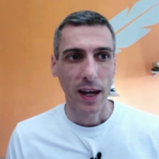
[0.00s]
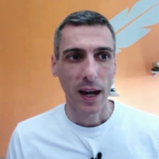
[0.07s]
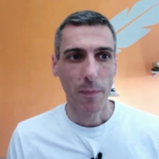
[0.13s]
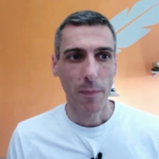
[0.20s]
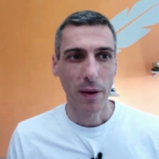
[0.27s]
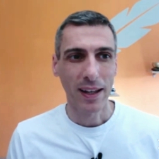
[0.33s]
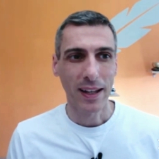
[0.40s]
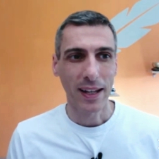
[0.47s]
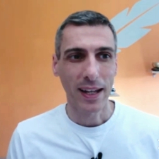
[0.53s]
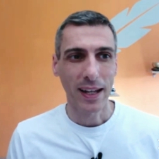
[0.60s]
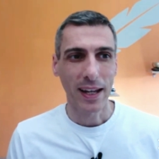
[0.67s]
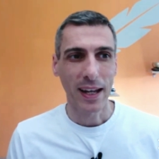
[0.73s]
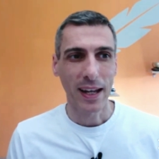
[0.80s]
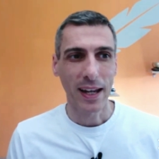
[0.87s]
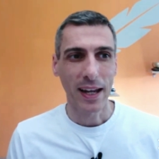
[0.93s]
But
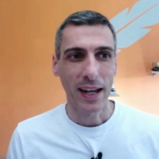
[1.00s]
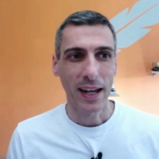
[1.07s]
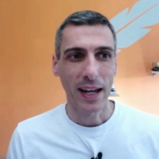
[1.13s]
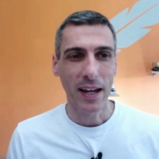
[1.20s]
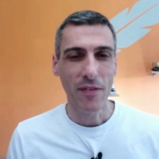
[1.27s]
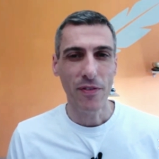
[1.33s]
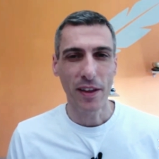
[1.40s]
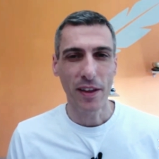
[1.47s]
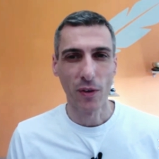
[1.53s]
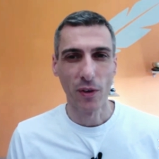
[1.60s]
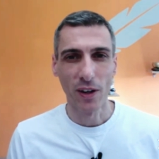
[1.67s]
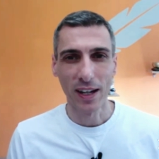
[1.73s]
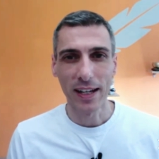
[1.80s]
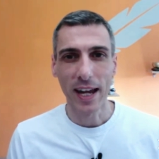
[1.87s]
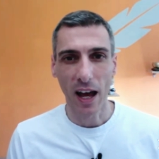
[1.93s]
if they're
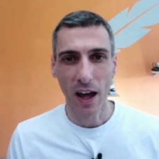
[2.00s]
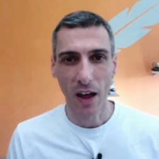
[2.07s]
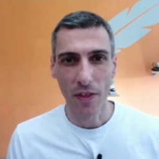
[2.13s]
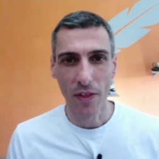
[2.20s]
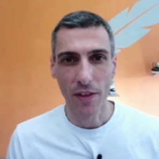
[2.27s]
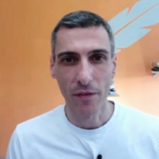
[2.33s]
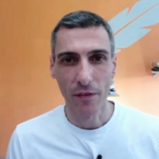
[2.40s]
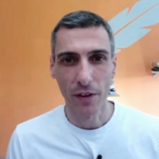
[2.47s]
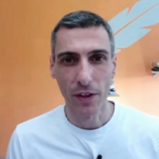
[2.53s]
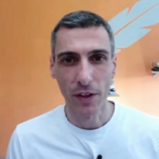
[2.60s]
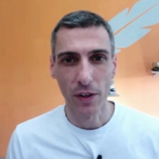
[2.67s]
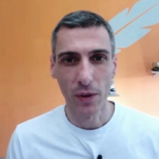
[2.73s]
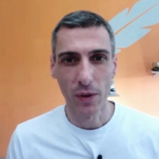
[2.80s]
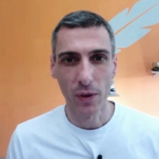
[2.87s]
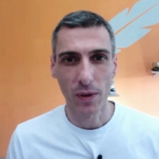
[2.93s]
really healthy for
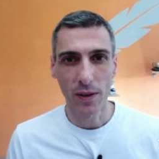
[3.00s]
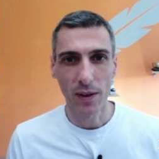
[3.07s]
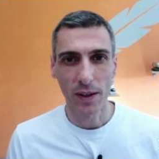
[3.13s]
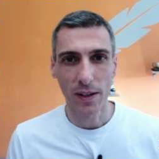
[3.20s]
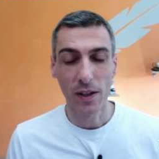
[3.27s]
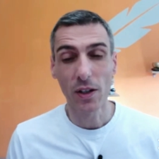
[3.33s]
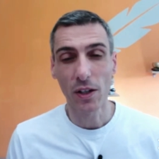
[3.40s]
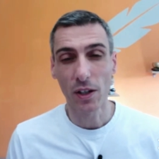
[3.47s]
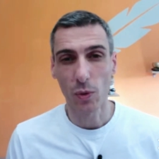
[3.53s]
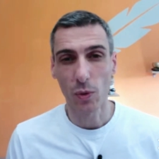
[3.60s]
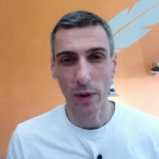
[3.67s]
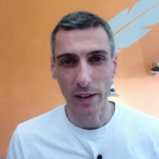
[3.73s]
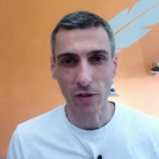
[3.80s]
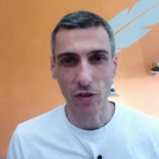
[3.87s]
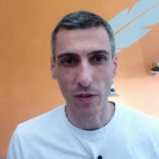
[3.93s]
you, you could
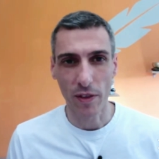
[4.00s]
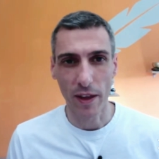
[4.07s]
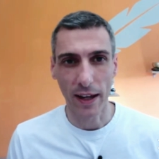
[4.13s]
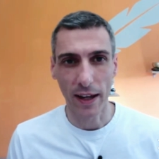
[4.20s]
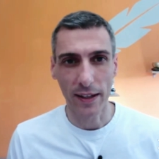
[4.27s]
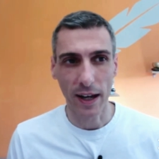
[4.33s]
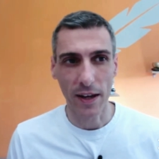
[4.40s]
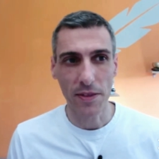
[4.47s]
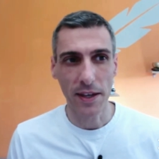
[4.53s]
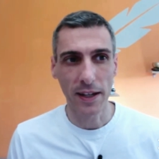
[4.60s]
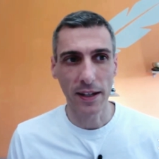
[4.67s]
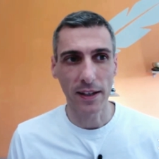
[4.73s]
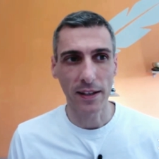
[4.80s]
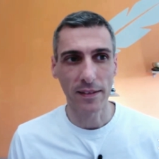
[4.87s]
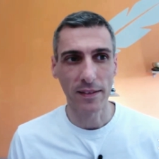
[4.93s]
question that. I
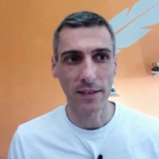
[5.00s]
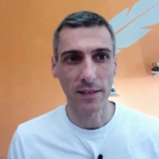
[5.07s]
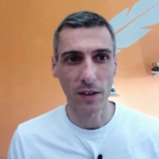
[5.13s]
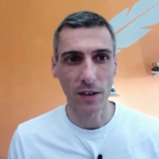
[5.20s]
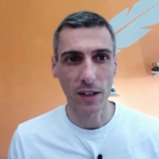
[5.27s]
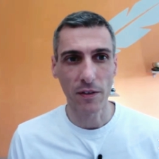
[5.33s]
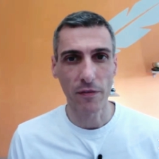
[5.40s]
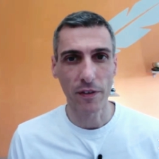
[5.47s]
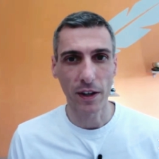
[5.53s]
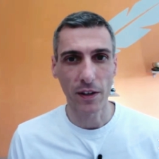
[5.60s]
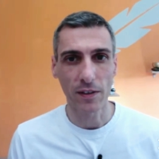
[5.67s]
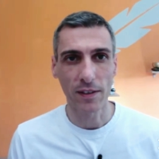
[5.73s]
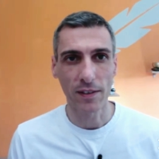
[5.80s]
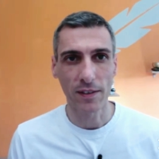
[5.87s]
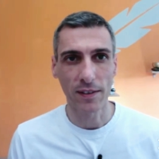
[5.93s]
think it's certainly
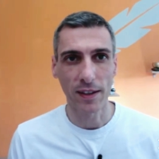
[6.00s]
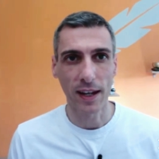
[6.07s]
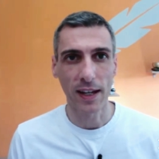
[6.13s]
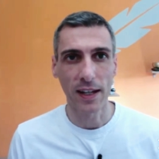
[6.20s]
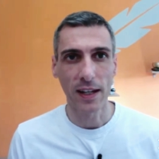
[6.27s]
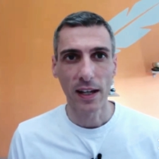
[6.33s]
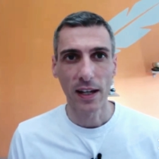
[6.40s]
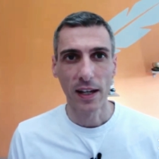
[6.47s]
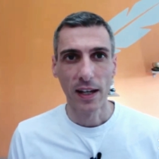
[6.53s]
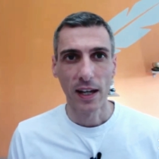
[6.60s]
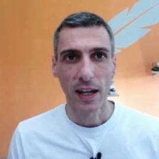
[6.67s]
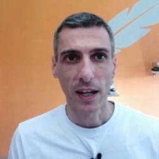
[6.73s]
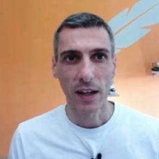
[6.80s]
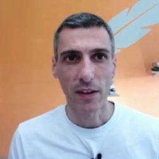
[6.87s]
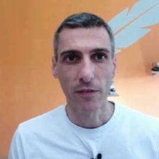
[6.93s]
fair to say
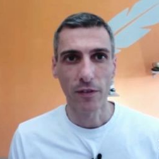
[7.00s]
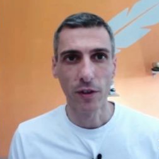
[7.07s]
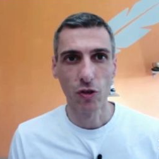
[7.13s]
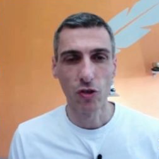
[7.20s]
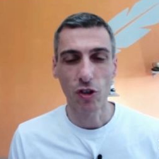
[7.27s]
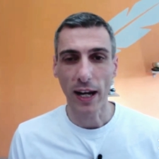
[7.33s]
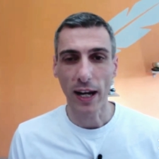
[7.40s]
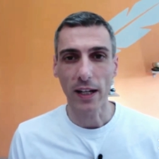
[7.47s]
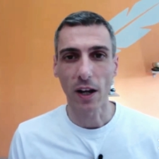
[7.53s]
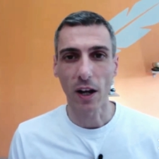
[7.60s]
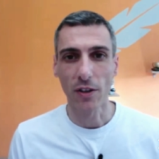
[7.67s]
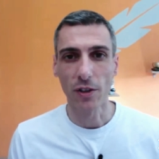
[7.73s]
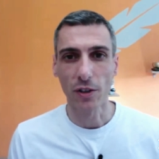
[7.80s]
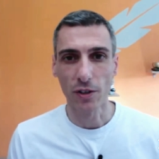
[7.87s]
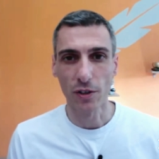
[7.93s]
if you check in
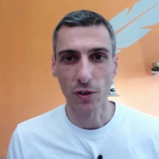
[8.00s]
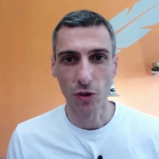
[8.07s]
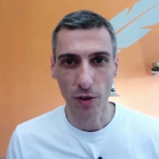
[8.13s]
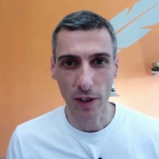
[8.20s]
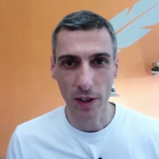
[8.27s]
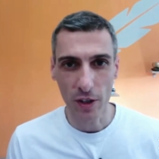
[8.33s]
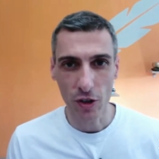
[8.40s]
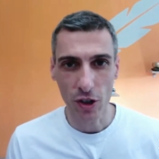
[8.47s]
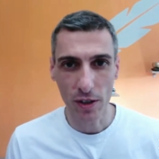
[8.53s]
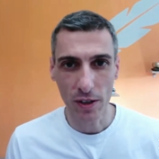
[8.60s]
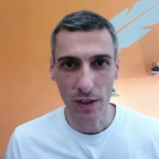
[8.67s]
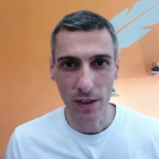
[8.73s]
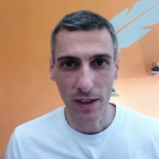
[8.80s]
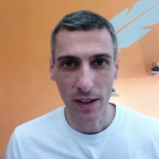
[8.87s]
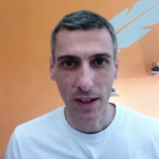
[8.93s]
on your
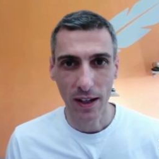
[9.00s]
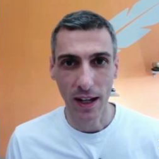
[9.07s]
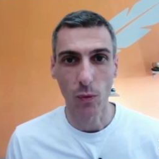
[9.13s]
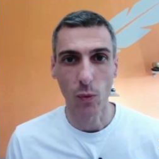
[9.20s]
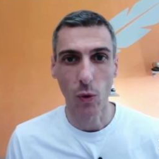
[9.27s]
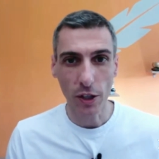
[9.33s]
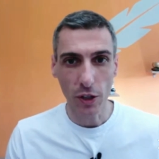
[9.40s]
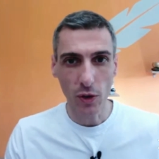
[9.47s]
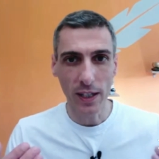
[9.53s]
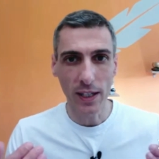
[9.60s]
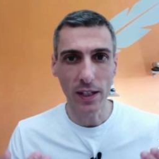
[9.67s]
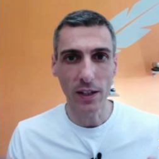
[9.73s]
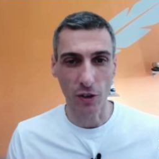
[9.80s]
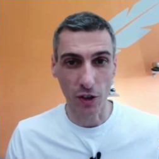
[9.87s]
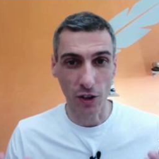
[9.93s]
nutrition, like what you
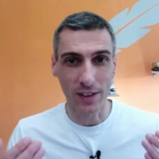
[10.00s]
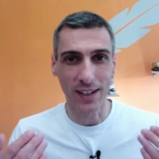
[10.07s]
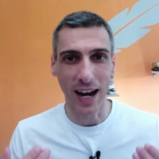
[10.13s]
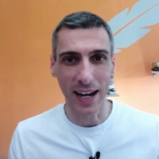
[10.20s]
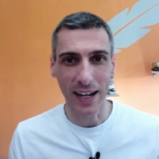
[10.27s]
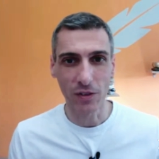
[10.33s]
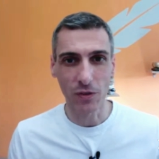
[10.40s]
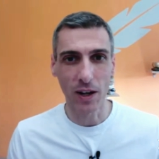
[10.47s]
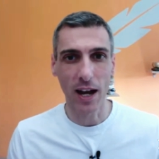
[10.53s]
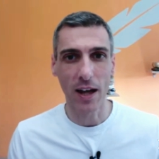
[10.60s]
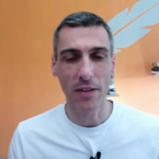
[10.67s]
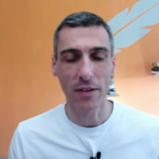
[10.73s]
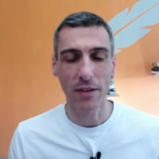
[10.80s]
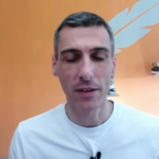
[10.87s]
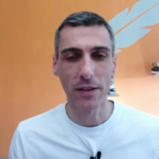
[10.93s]
eat, on your diet
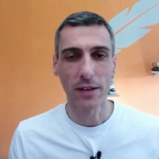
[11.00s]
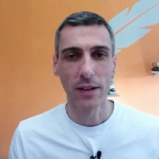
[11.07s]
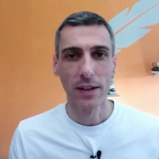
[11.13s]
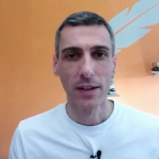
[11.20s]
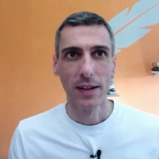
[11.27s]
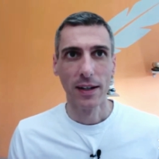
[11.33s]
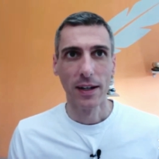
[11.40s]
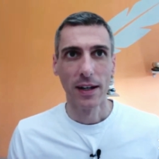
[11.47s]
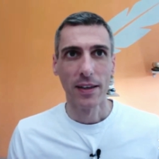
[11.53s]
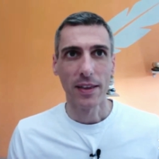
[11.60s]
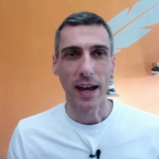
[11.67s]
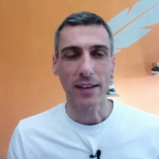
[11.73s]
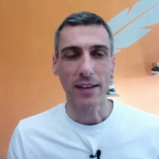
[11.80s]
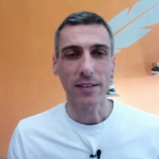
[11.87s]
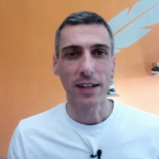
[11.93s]
rather,
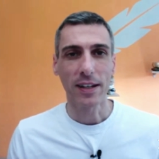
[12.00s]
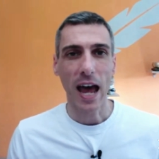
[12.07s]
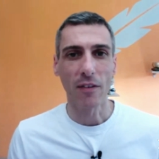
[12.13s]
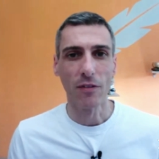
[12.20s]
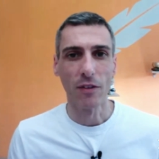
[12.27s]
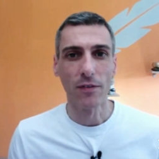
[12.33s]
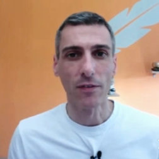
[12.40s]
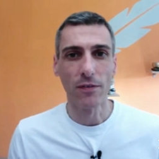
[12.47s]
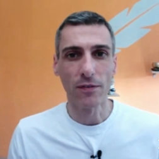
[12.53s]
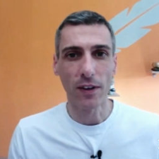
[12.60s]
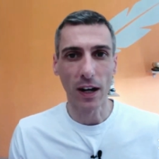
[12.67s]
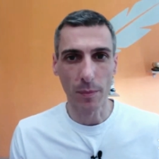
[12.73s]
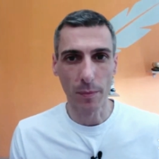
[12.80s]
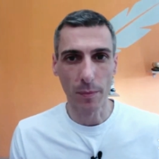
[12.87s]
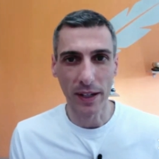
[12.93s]
that's going to have a
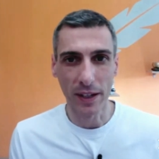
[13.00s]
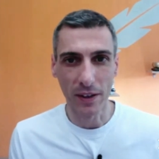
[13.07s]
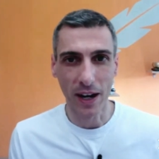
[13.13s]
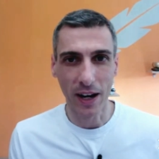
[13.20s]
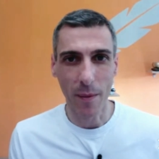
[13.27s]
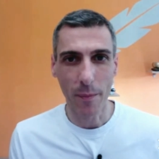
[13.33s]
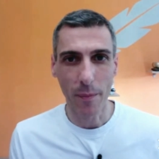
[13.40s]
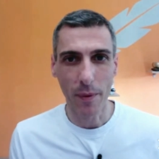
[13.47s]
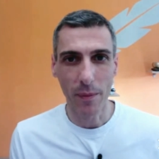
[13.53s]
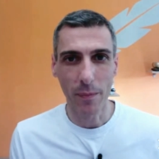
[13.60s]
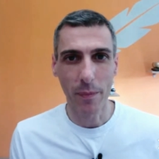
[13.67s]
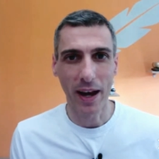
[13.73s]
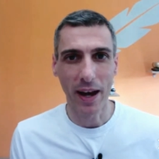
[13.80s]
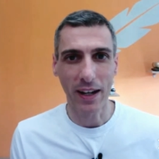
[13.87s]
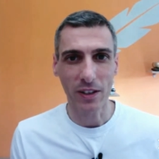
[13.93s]
far bigger
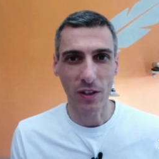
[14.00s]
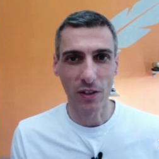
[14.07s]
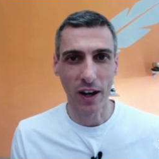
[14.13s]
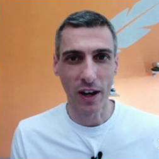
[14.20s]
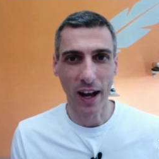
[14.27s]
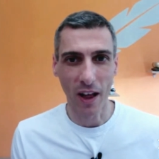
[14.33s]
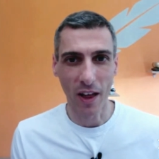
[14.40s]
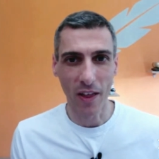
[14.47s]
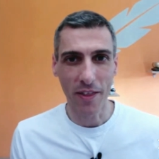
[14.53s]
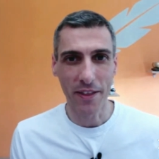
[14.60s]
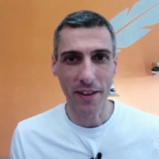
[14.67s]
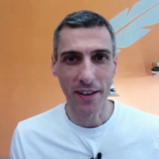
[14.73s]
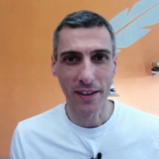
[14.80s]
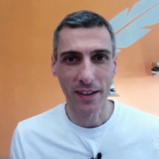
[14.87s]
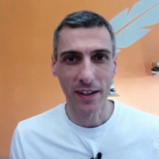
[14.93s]
impact on your
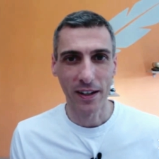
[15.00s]
health